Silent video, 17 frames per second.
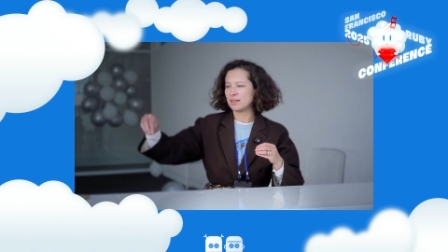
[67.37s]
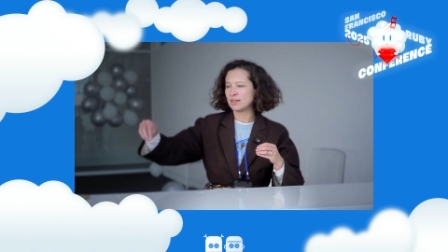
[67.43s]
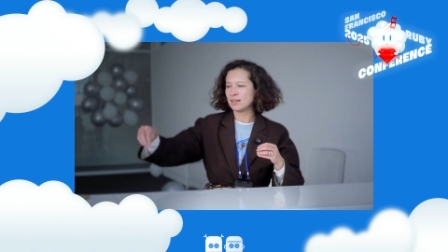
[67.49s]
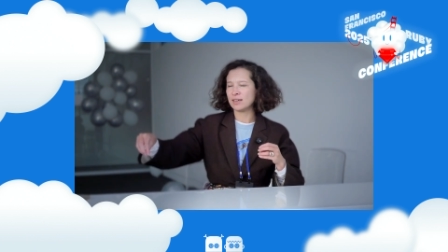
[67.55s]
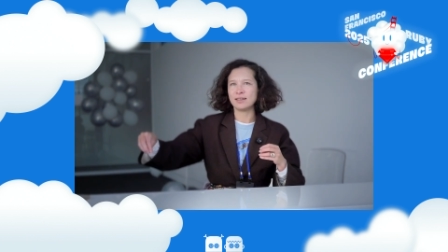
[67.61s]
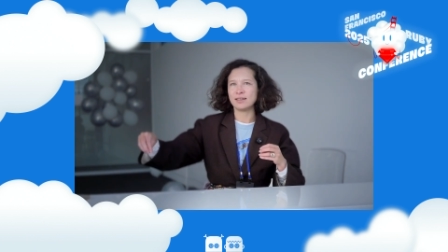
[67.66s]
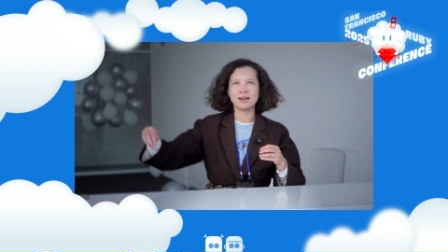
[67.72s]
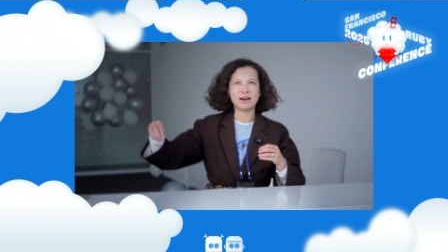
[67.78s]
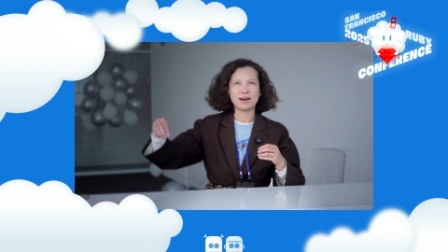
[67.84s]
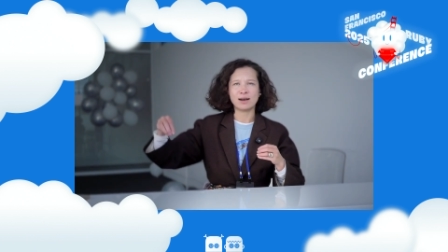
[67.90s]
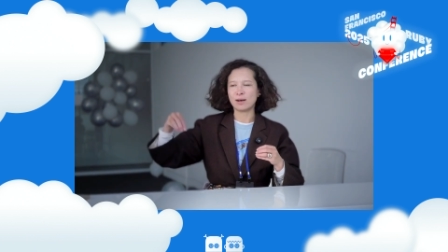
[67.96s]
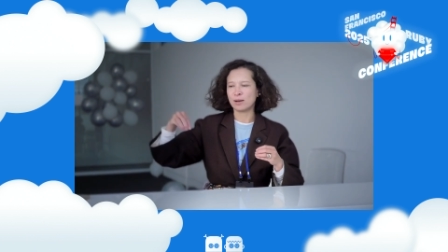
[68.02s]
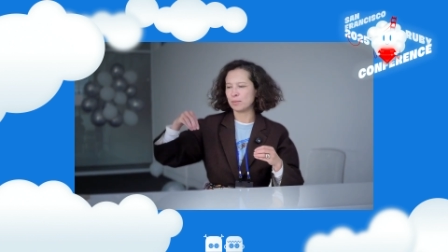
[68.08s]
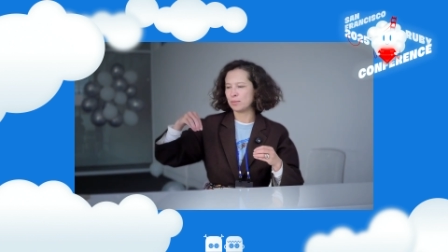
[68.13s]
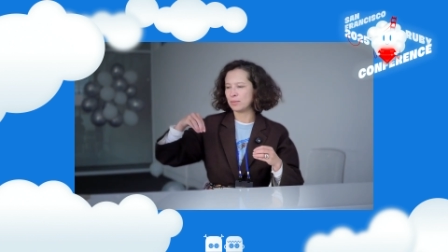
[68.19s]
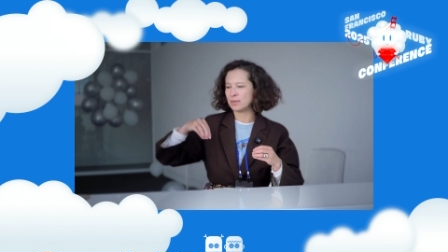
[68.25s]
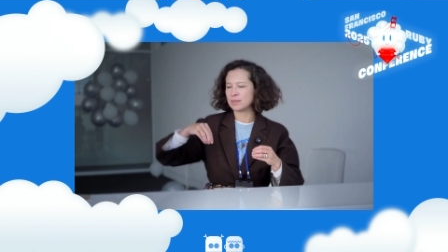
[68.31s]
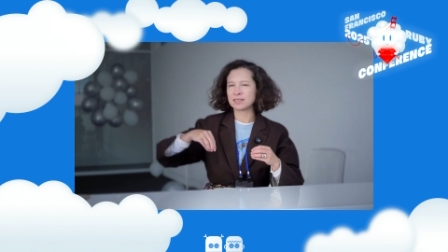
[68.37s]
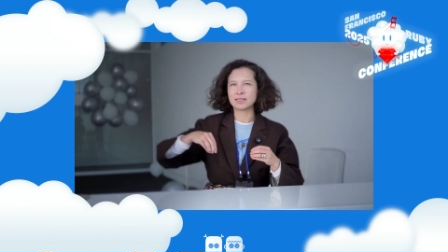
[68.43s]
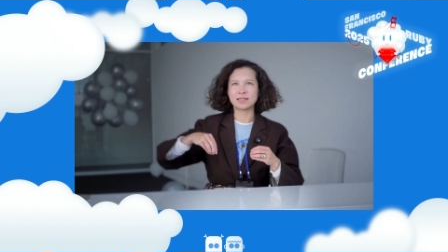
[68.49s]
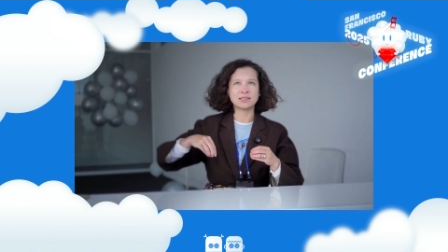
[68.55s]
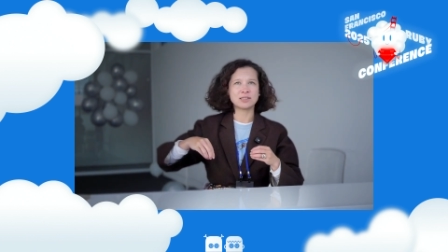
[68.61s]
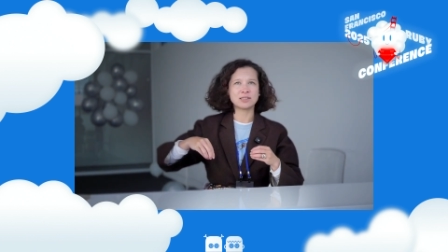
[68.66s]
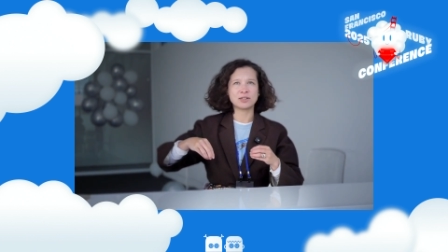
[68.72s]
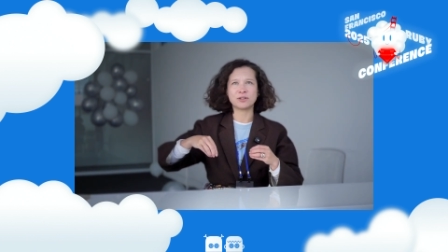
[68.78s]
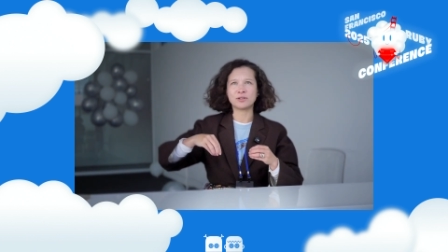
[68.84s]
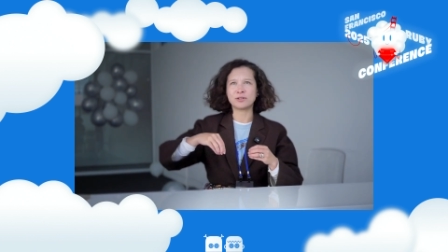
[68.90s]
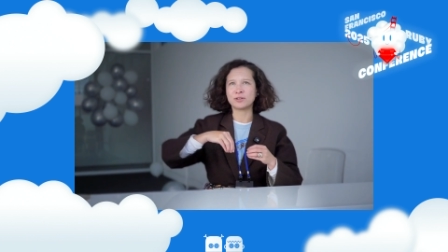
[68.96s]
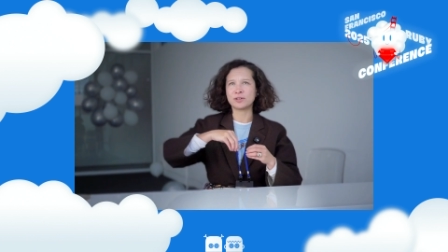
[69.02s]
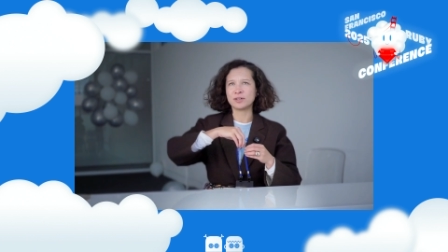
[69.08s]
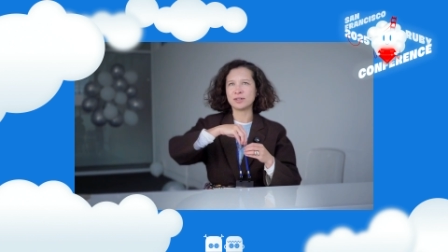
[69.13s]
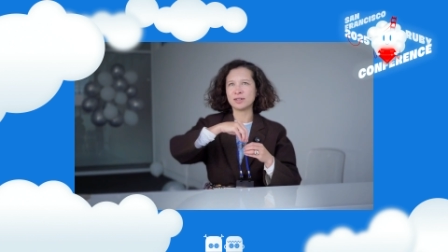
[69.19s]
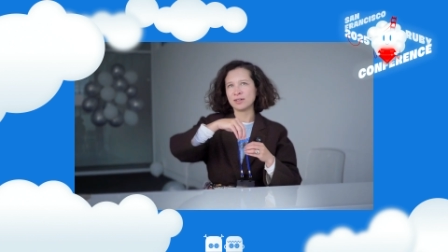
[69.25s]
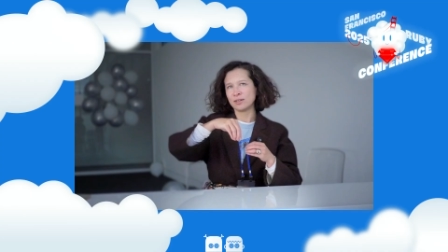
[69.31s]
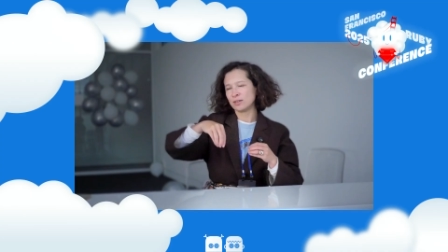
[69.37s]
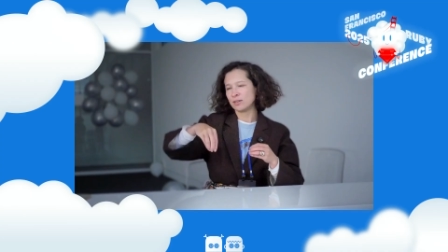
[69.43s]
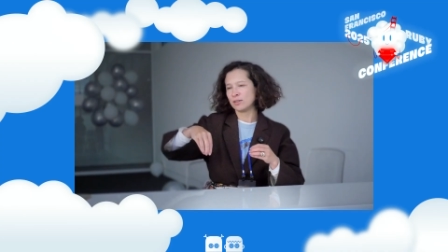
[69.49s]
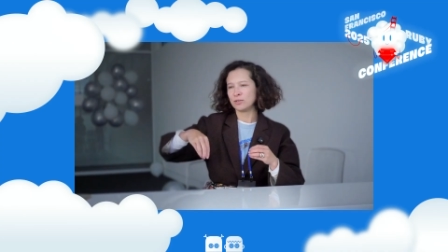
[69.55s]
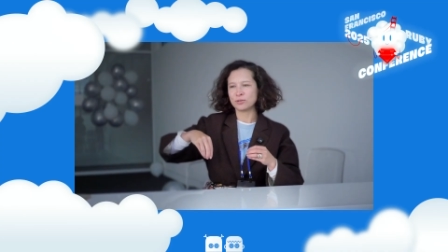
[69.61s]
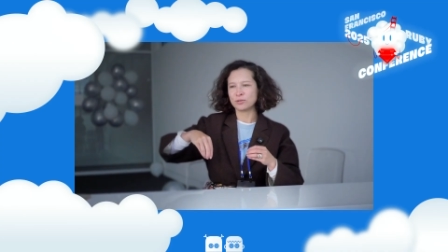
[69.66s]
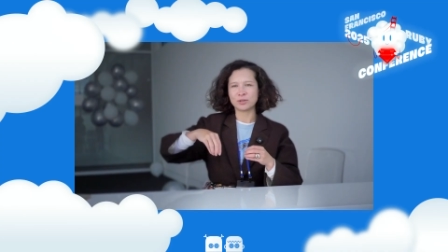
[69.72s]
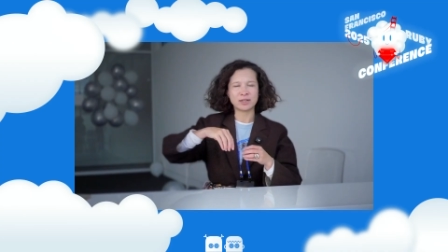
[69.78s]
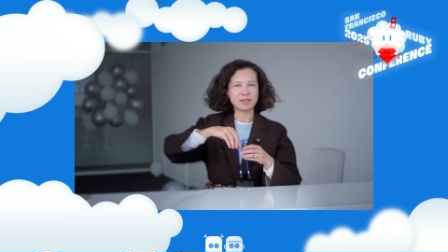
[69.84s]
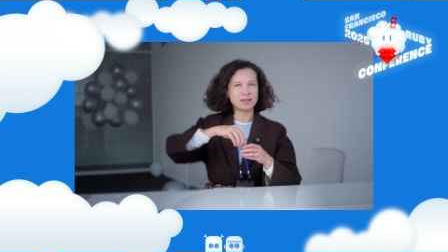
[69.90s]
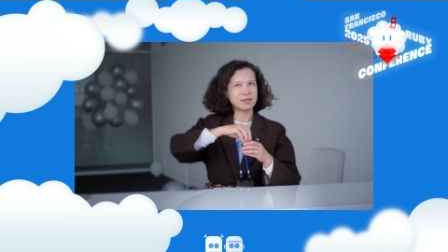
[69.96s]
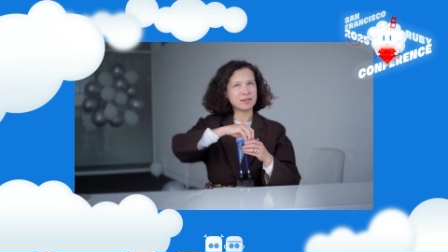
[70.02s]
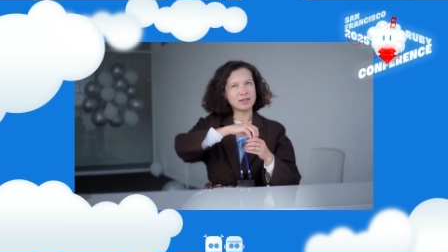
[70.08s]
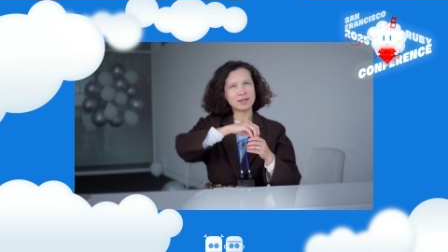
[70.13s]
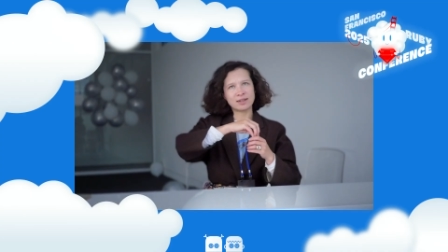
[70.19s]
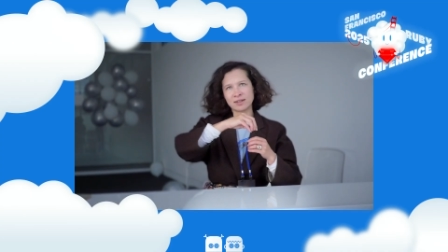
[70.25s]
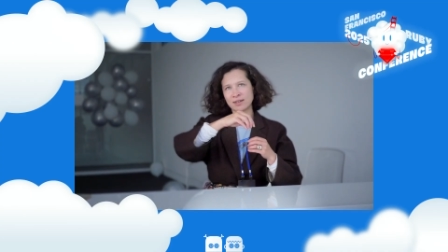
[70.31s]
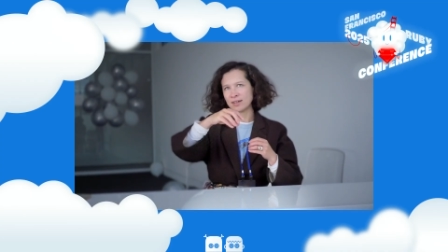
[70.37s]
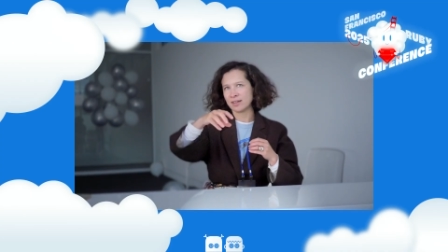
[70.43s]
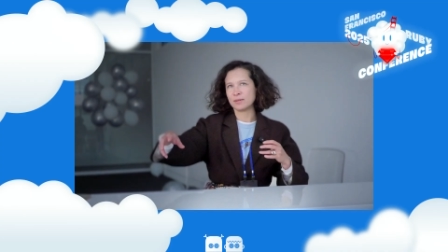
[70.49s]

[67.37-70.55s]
GitHub, Cisco, New Relic,